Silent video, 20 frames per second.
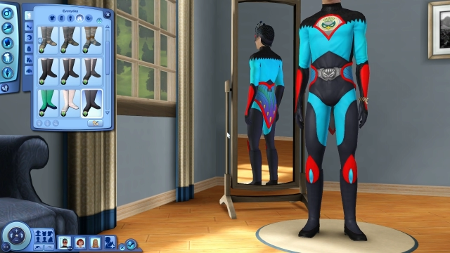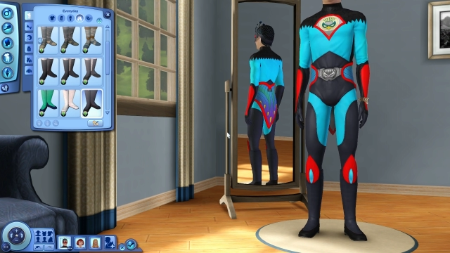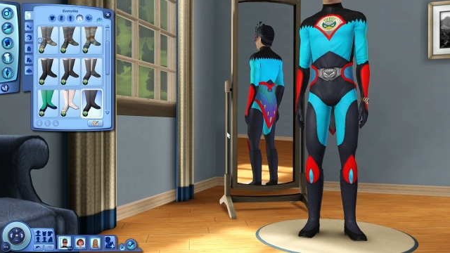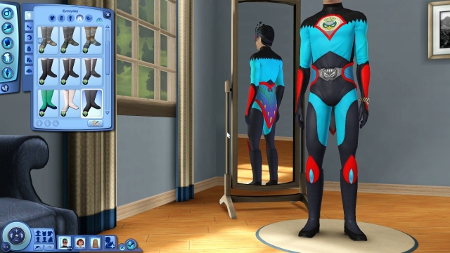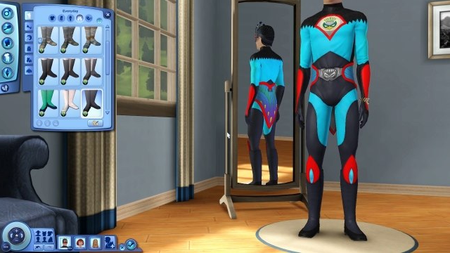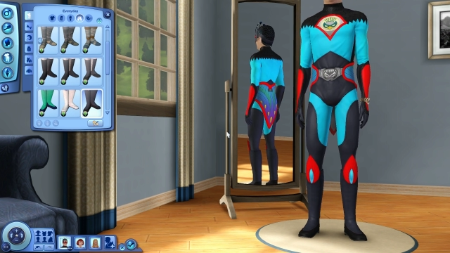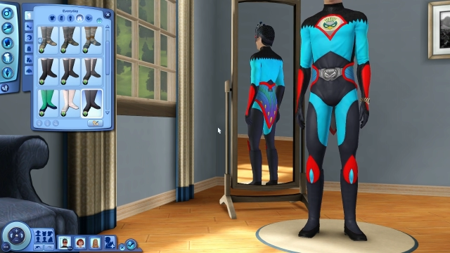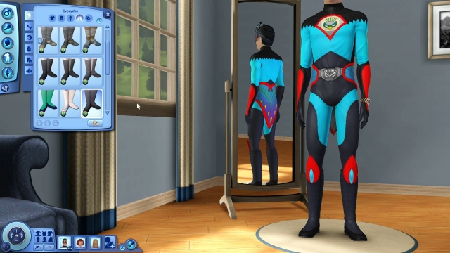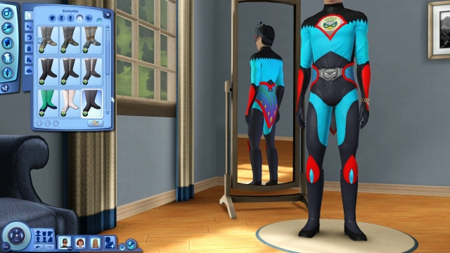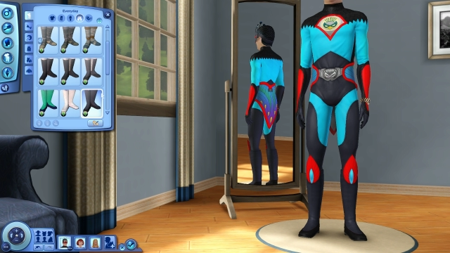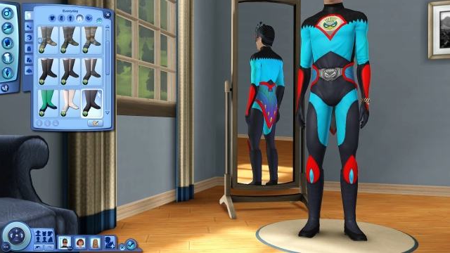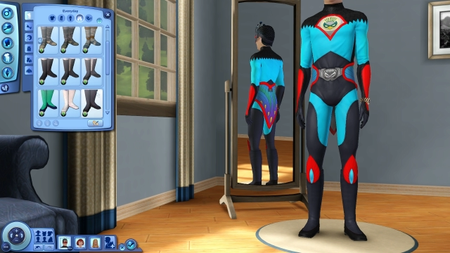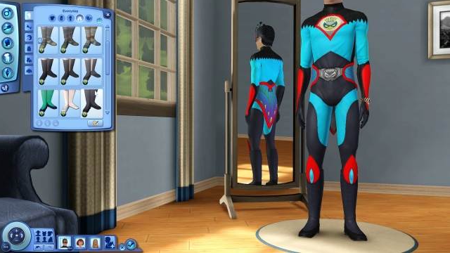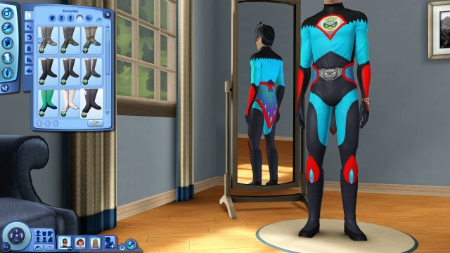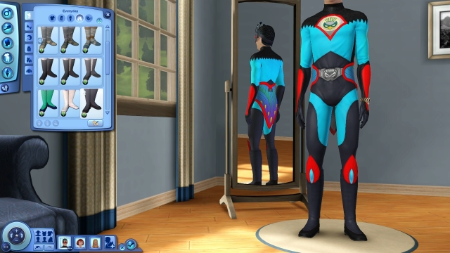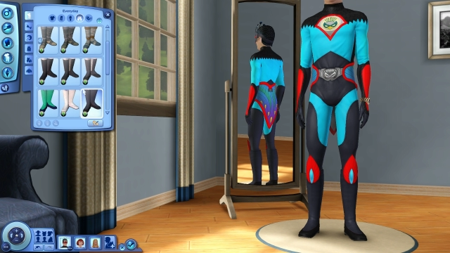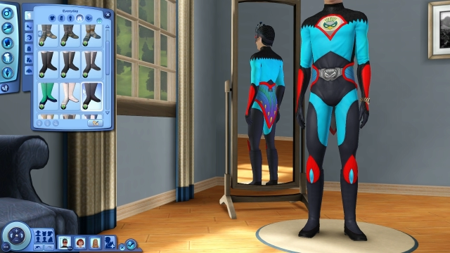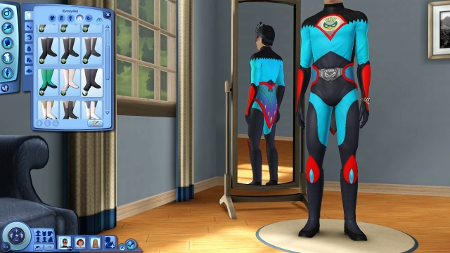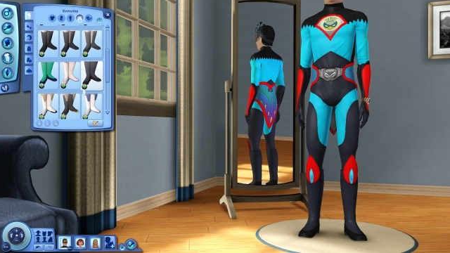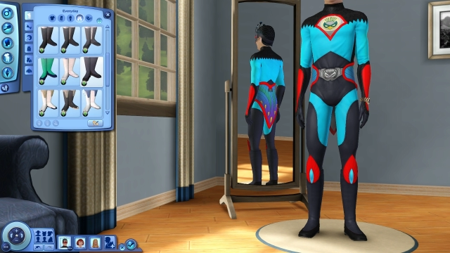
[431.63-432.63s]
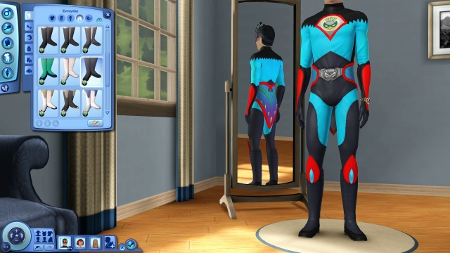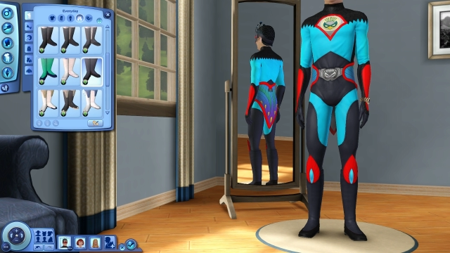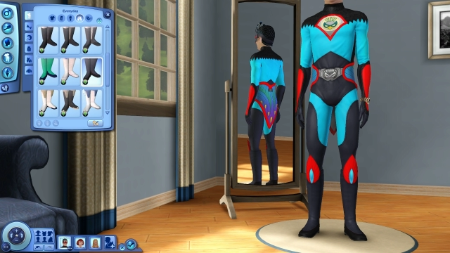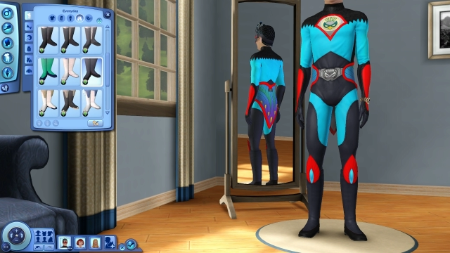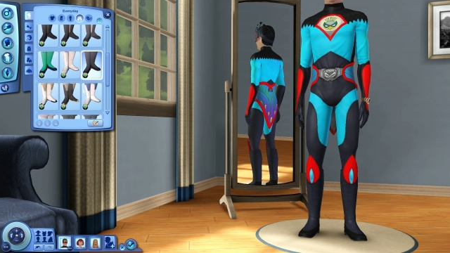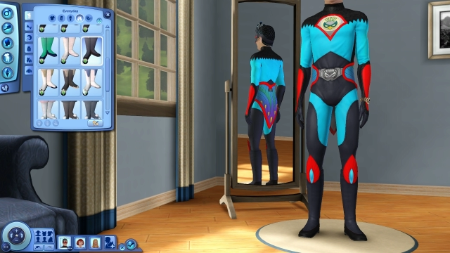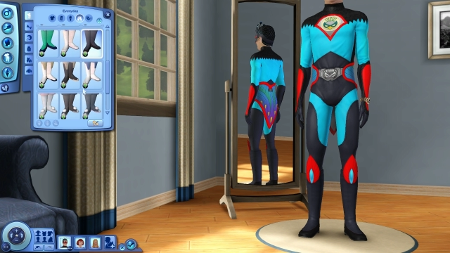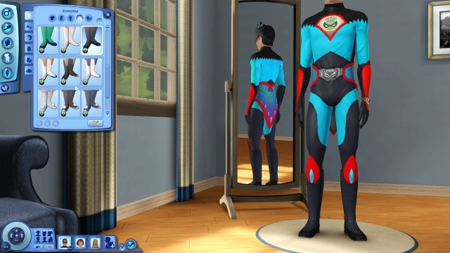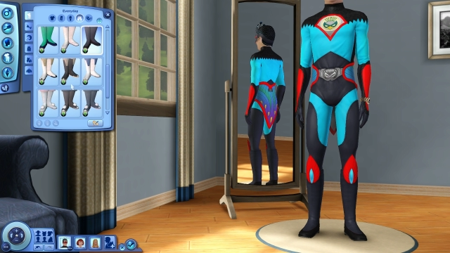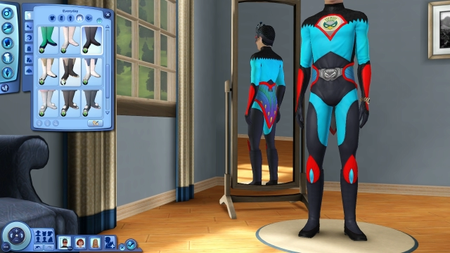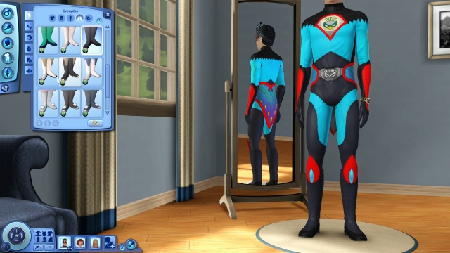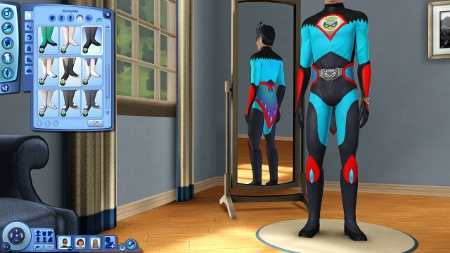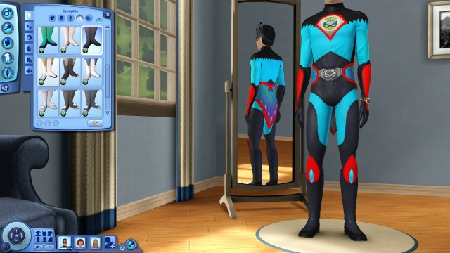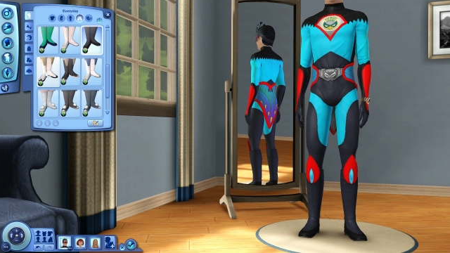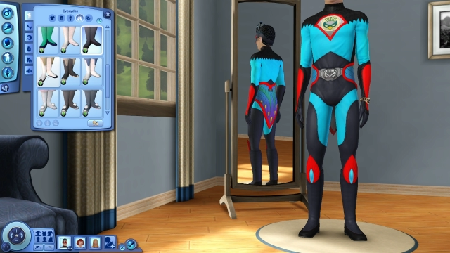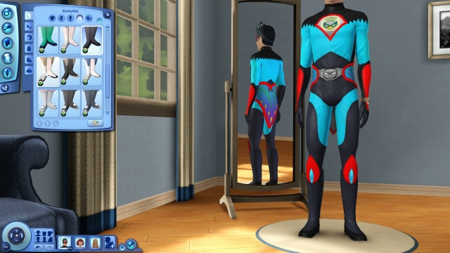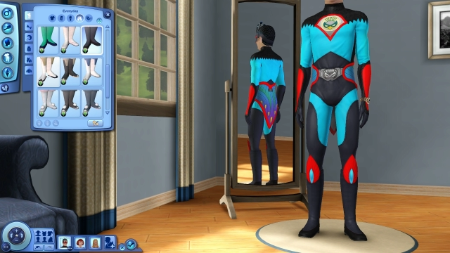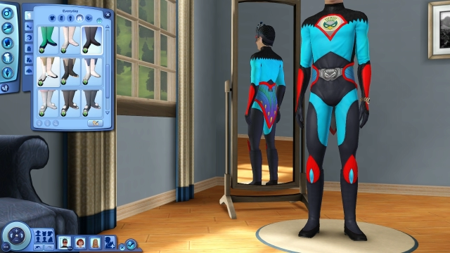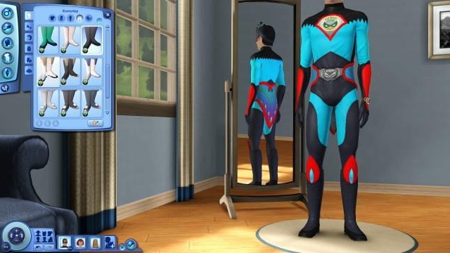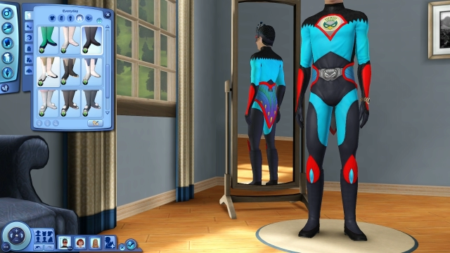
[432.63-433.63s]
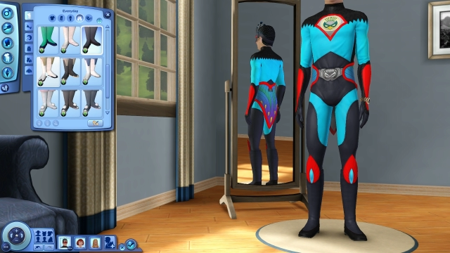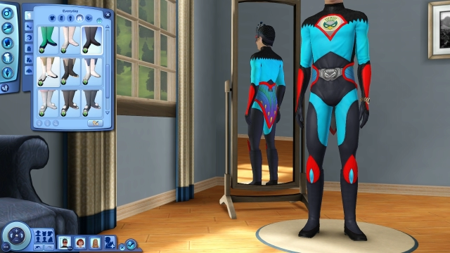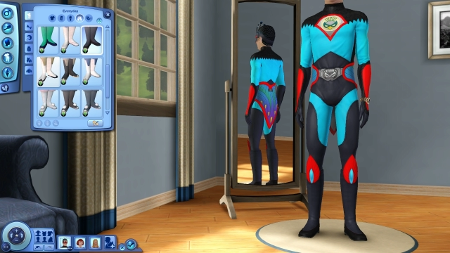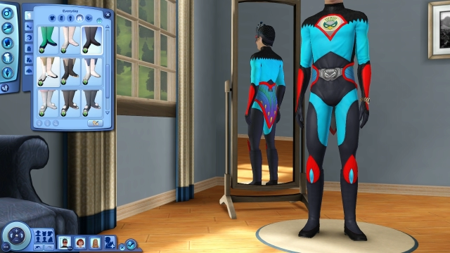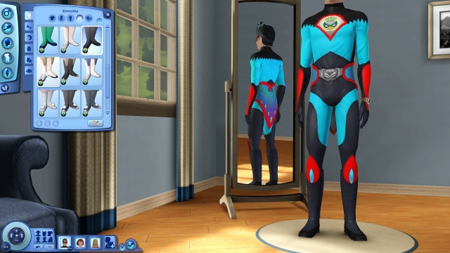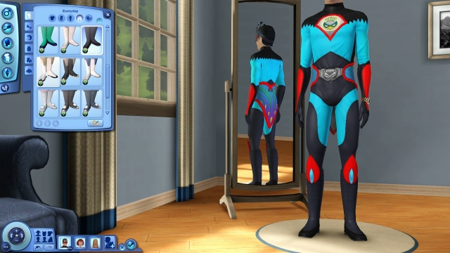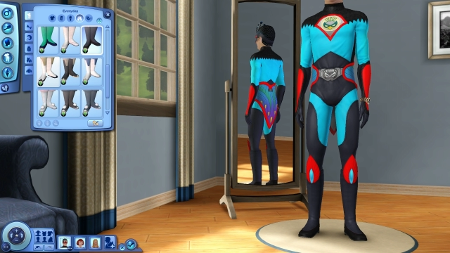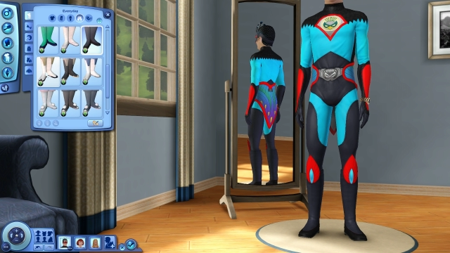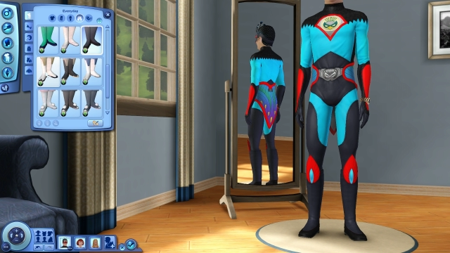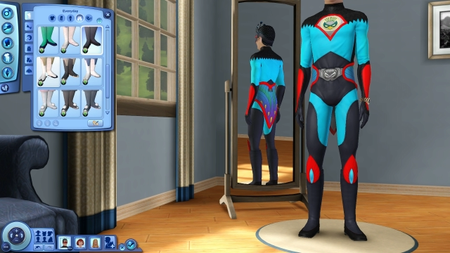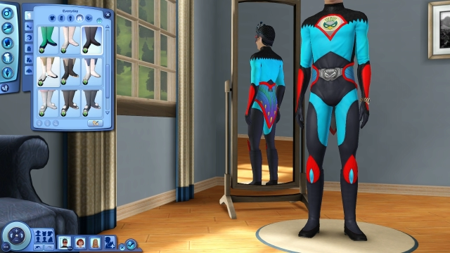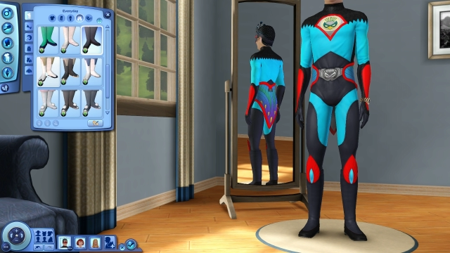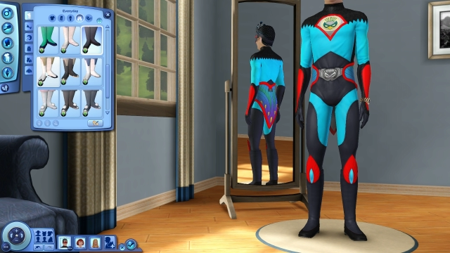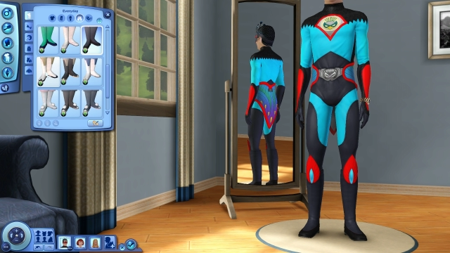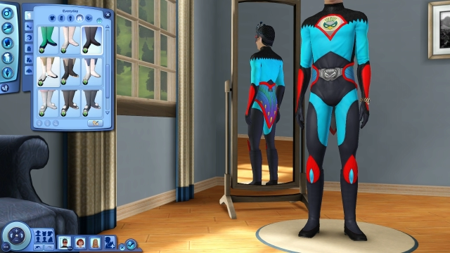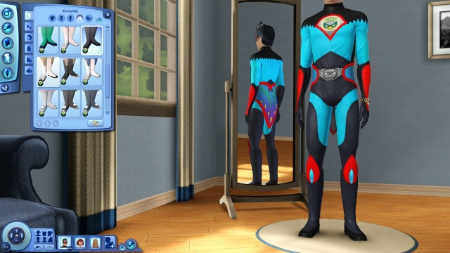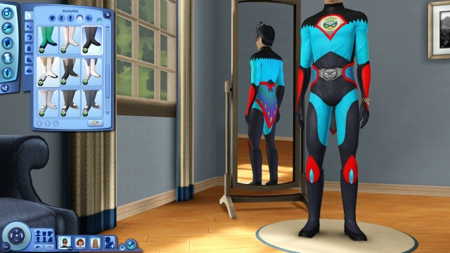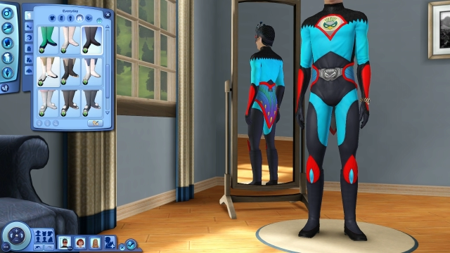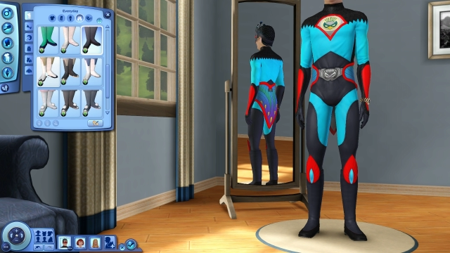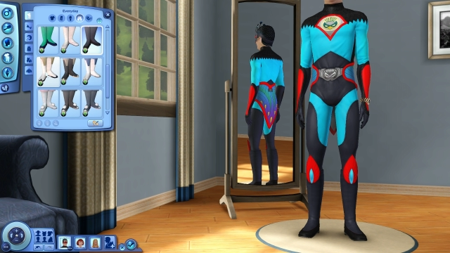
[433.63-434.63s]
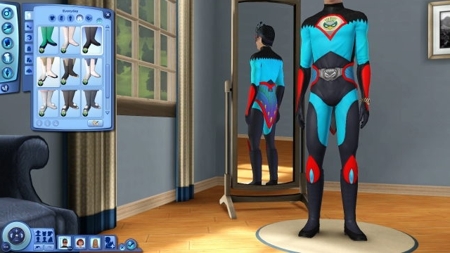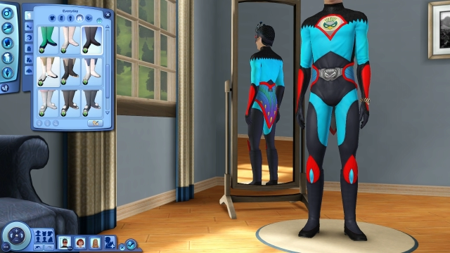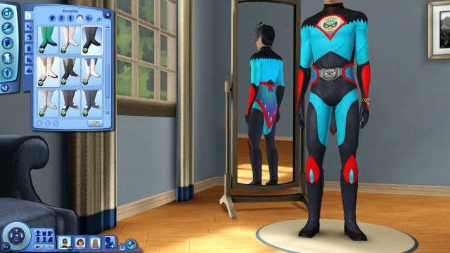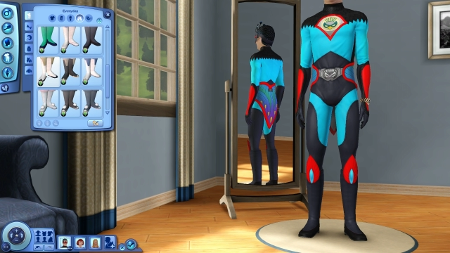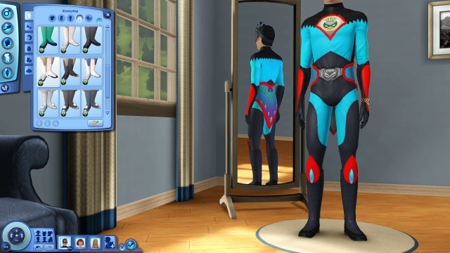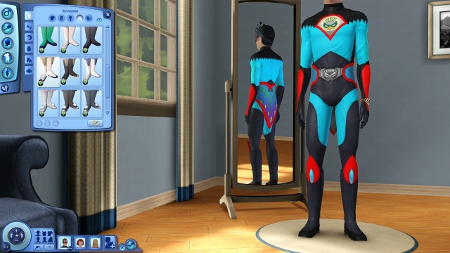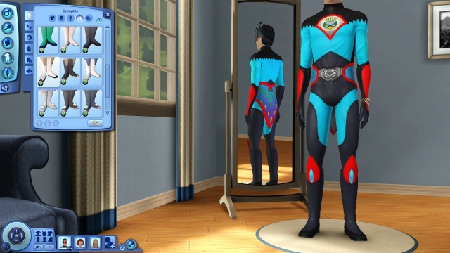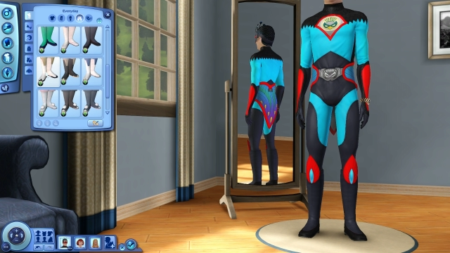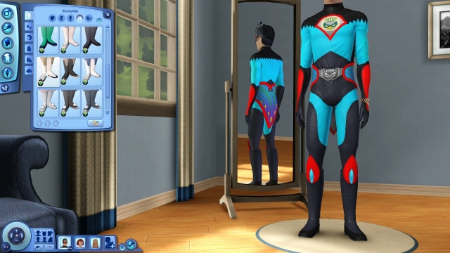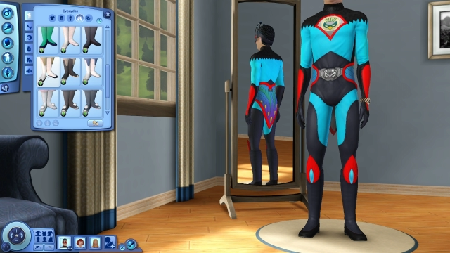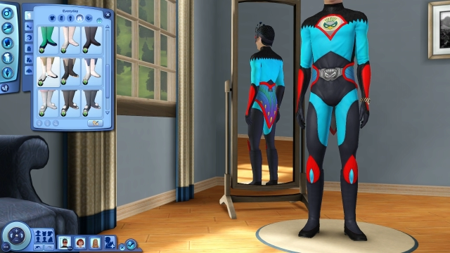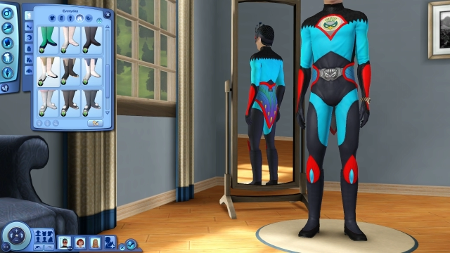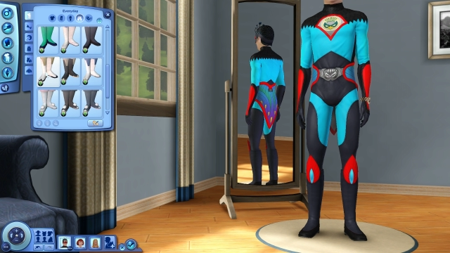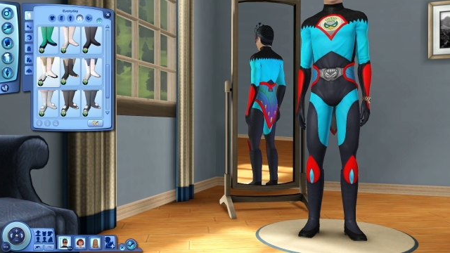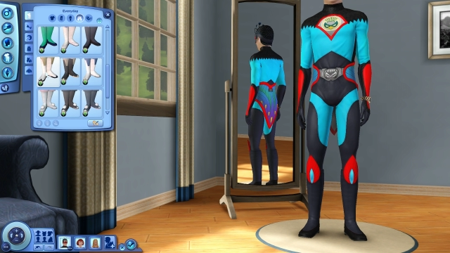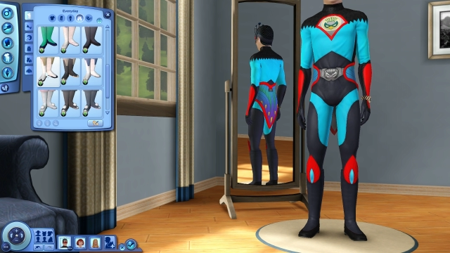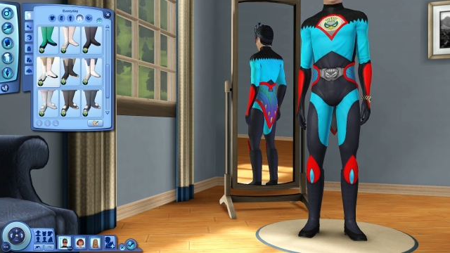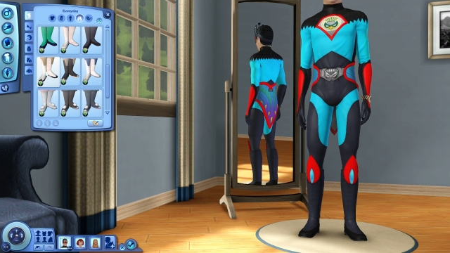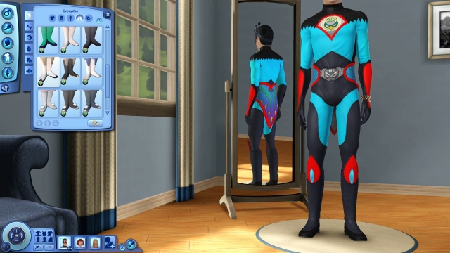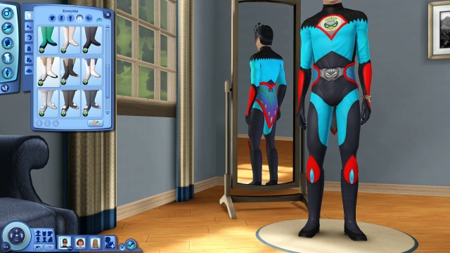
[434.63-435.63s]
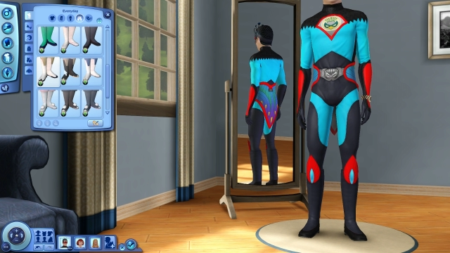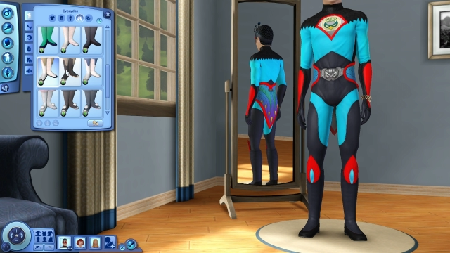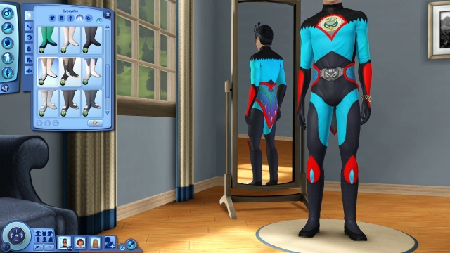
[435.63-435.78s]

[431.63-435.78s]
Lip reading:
(no speaker visible)